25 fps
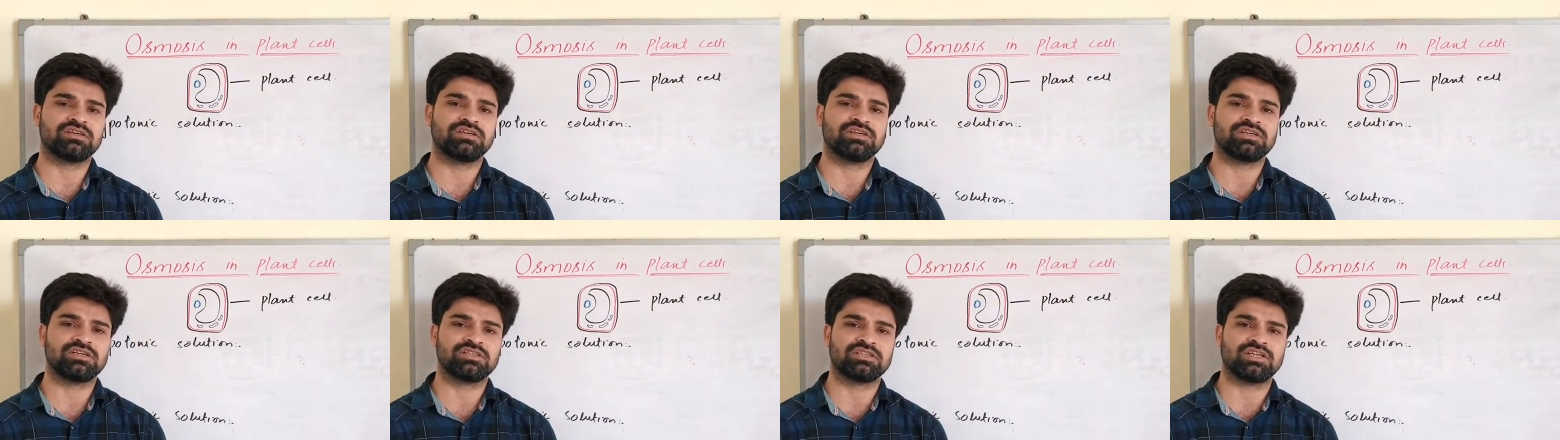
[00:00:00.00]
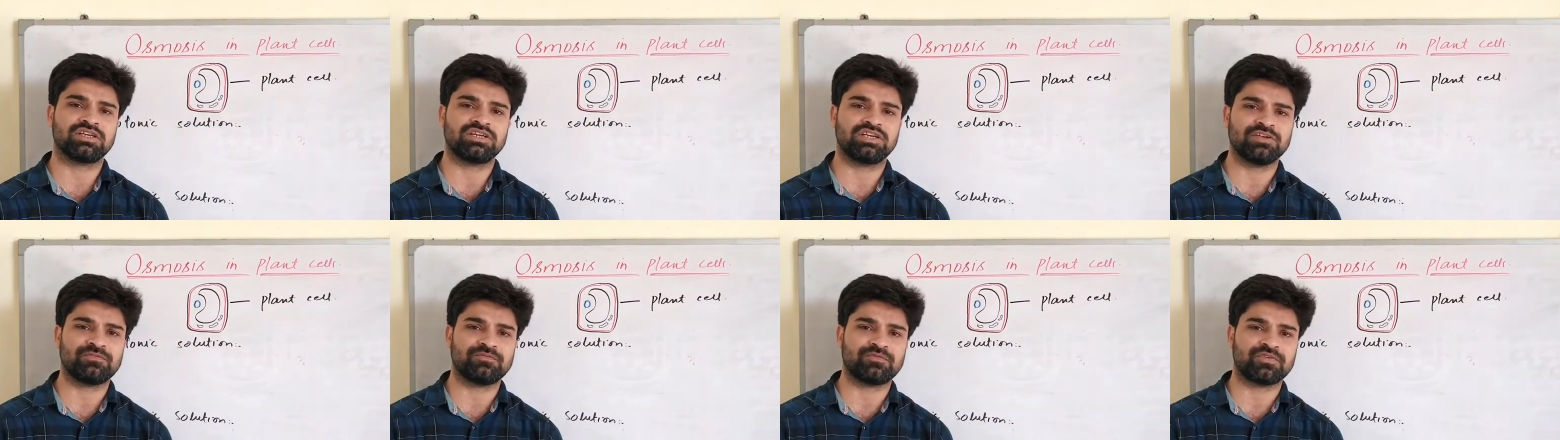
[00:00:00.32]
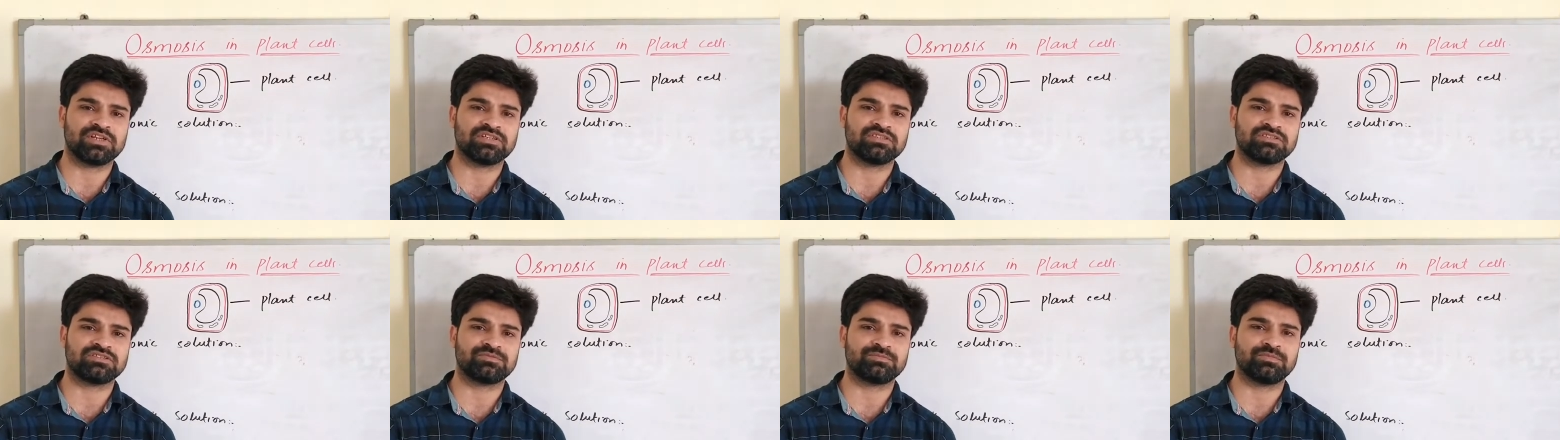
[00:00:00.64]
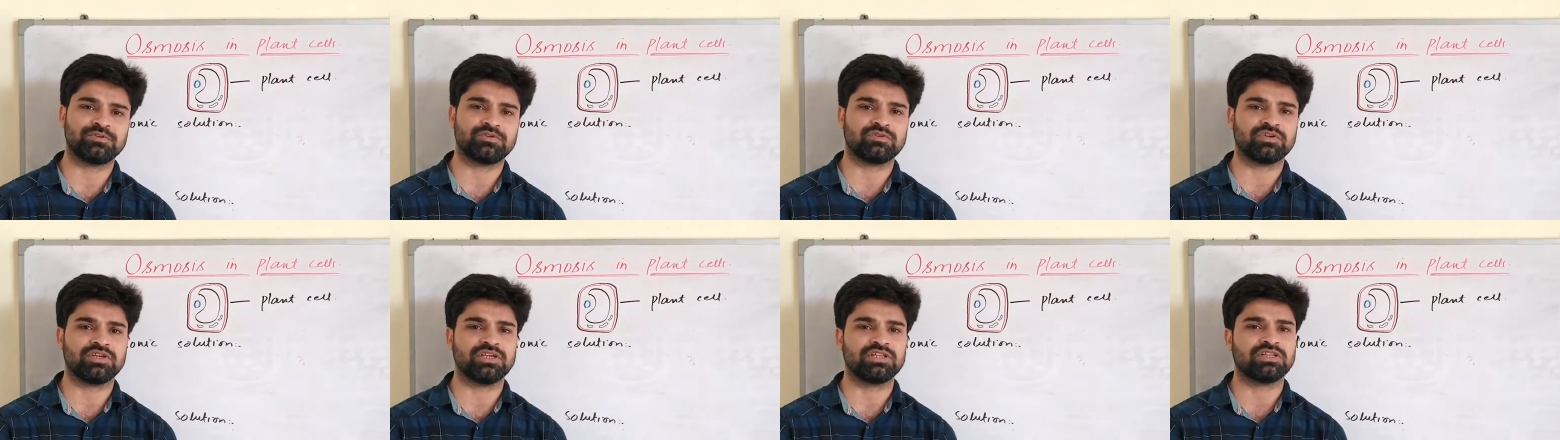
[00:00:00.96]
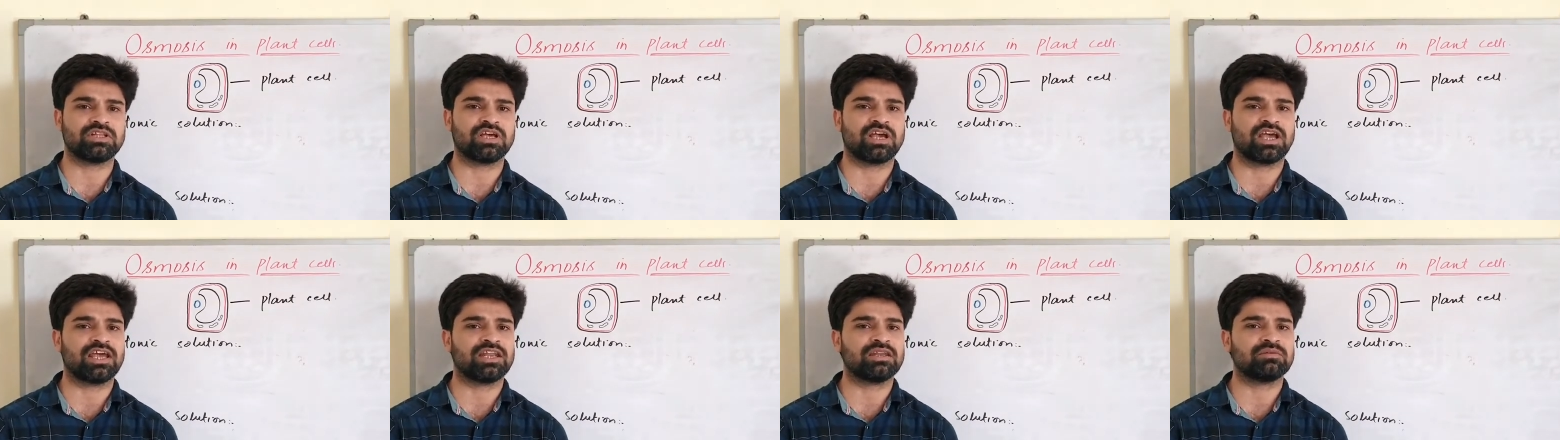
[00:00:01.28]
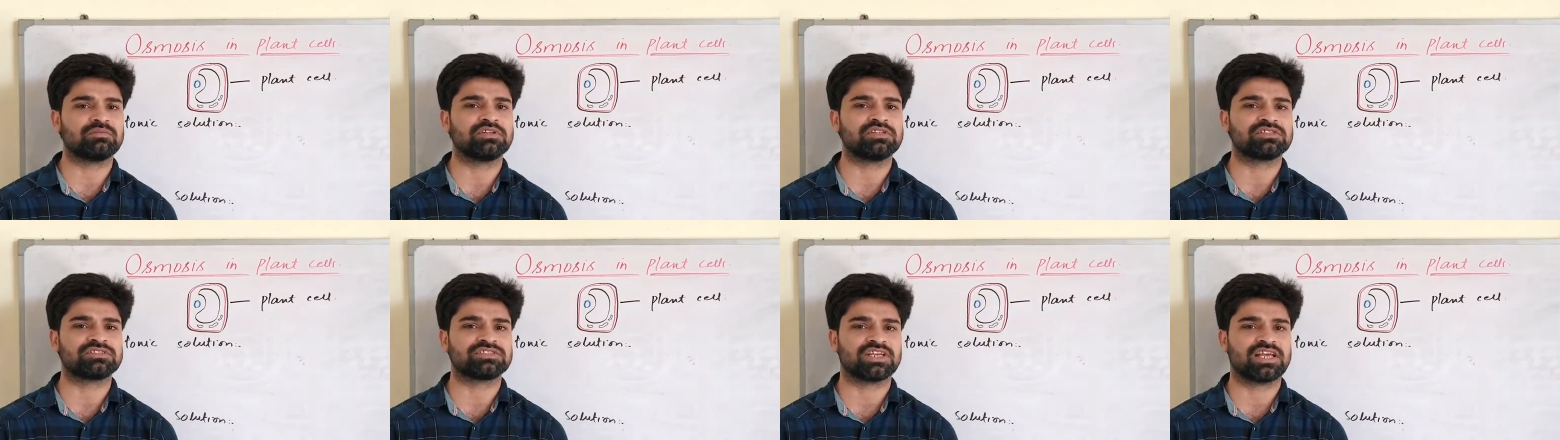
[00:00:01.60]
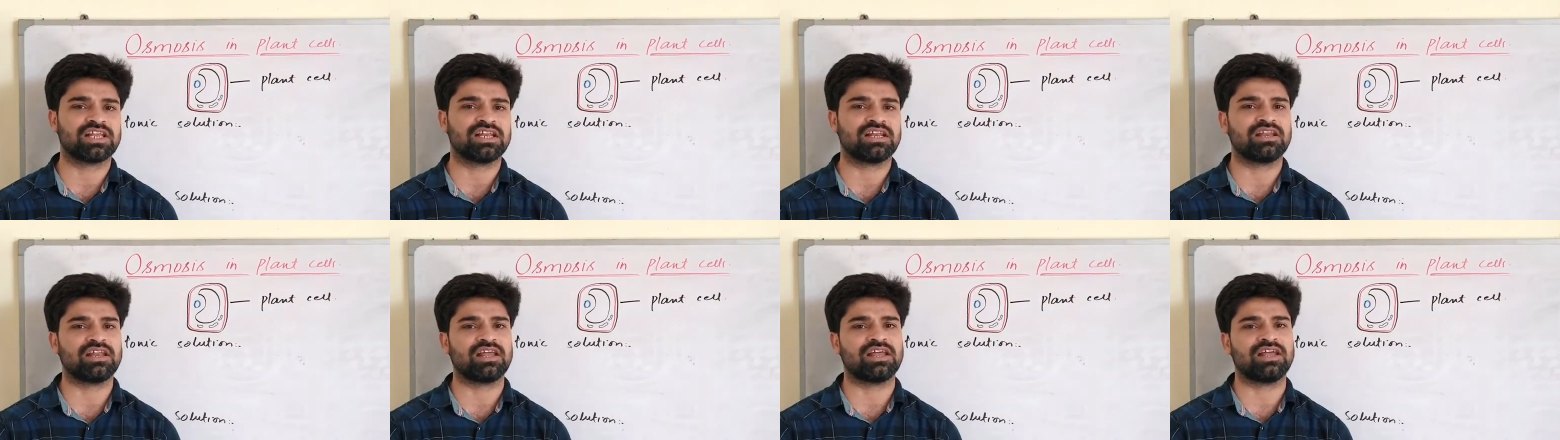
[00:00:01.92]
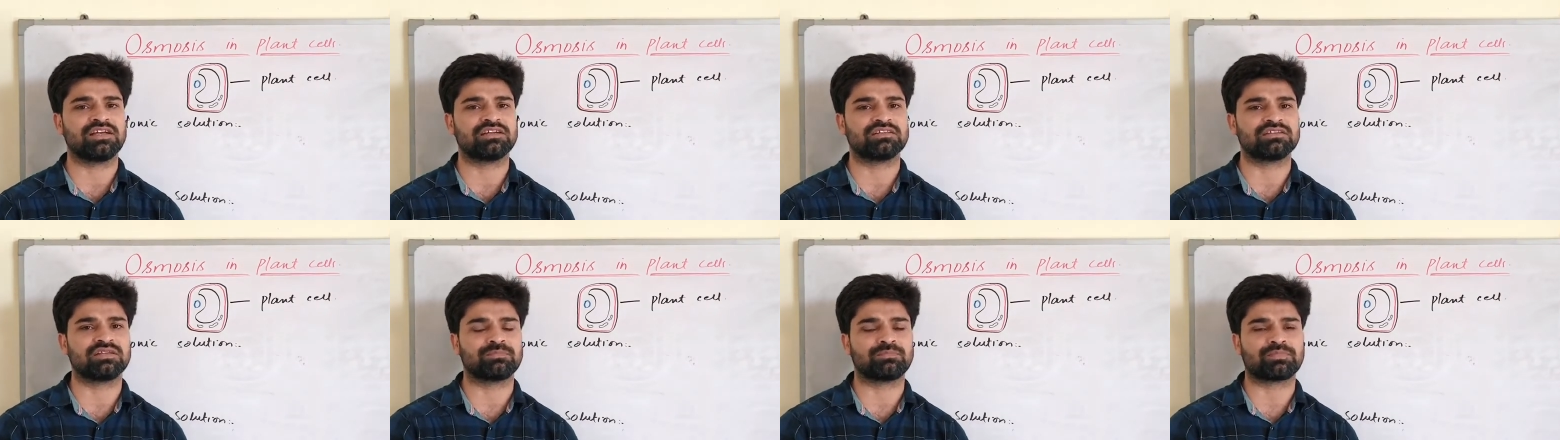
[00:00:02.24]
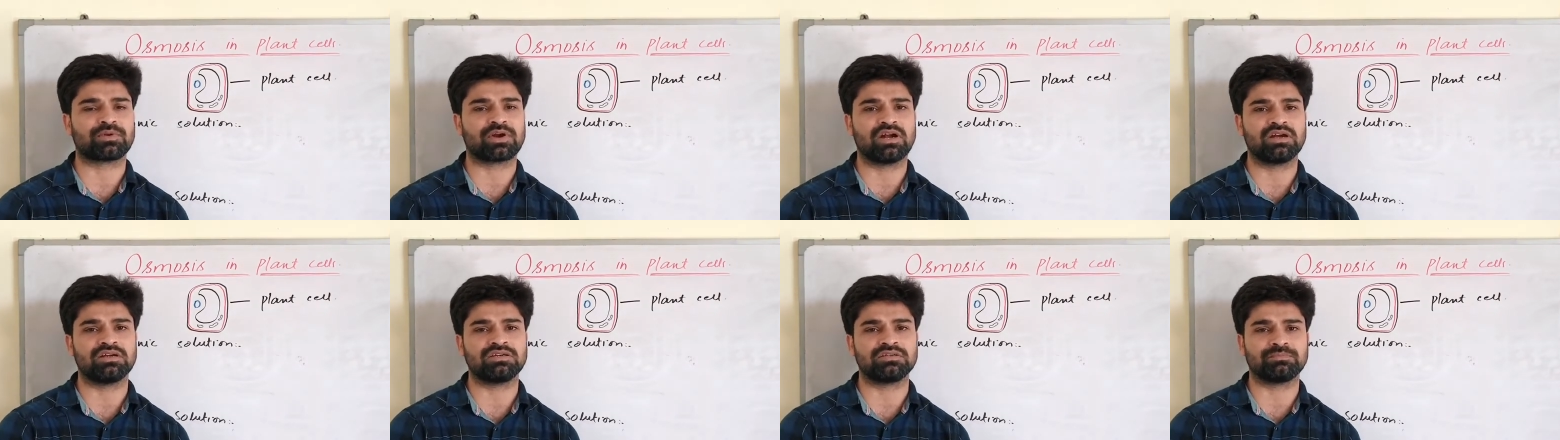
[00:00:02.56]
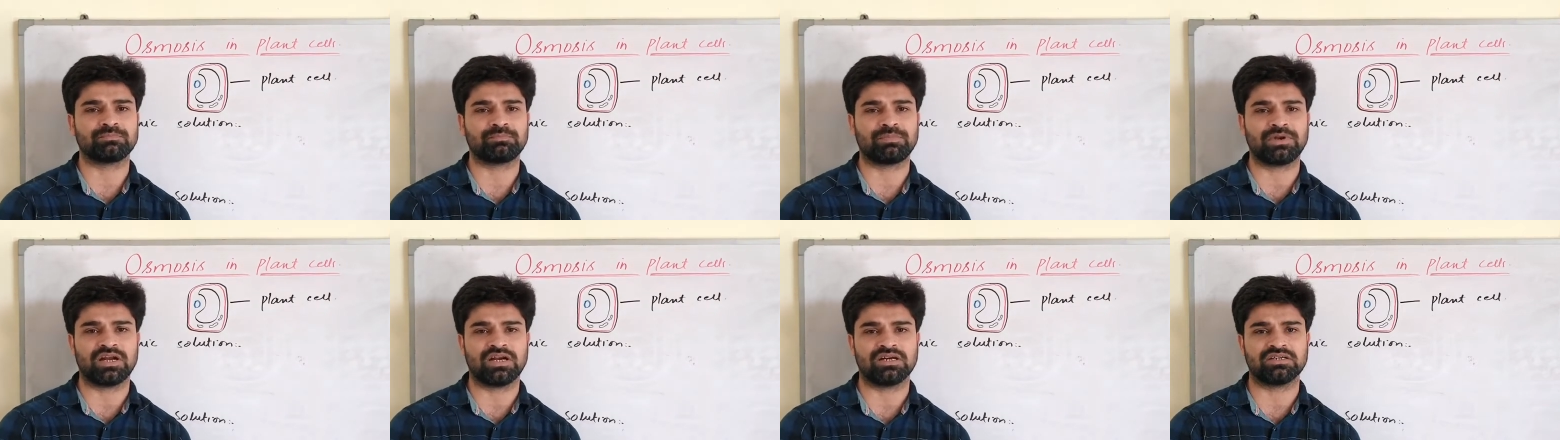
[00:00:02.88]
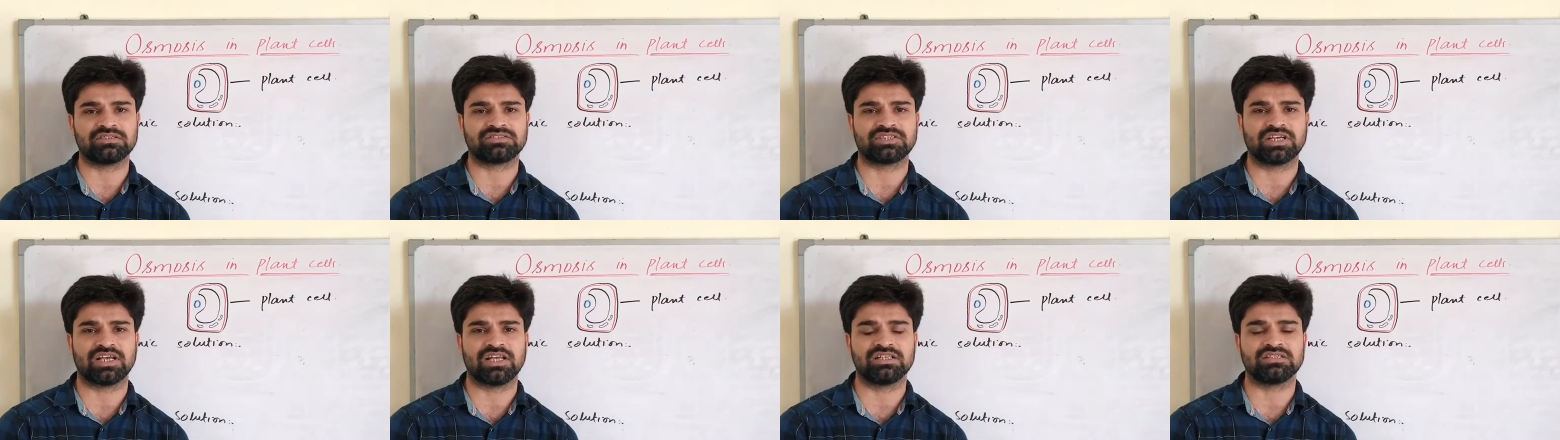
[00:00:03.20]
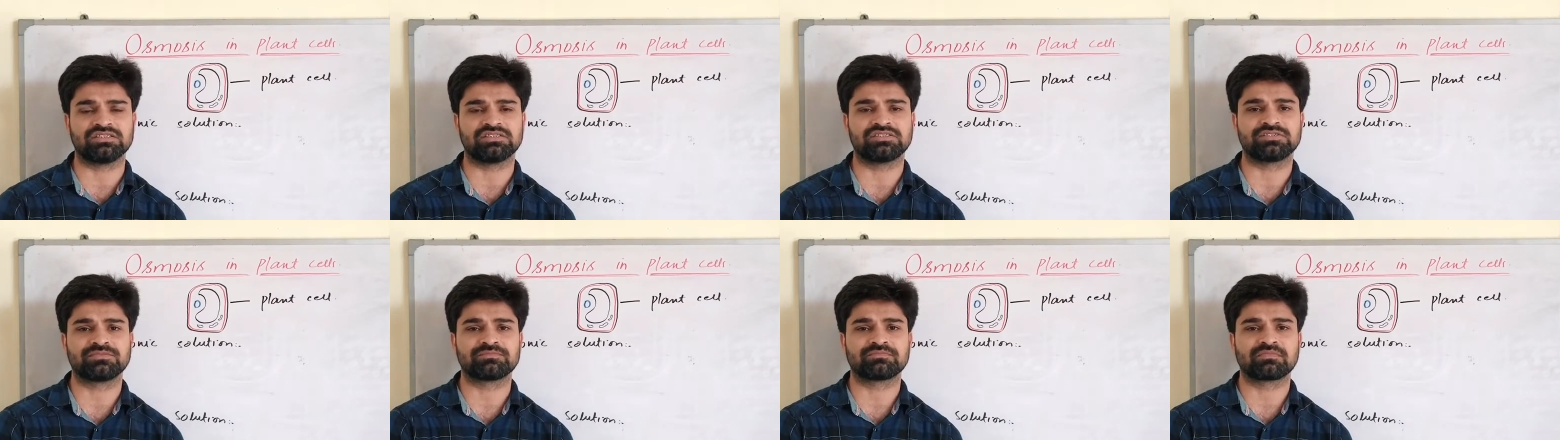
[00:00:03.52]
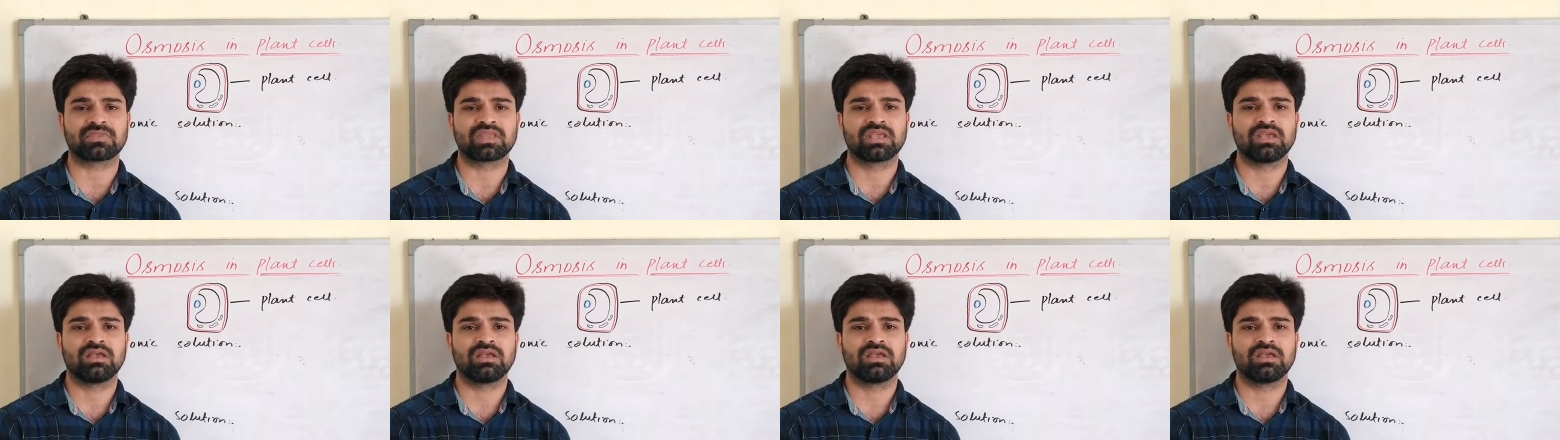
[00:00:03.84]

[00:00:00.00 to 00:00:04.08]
the difference between the animal cell and the plant cells.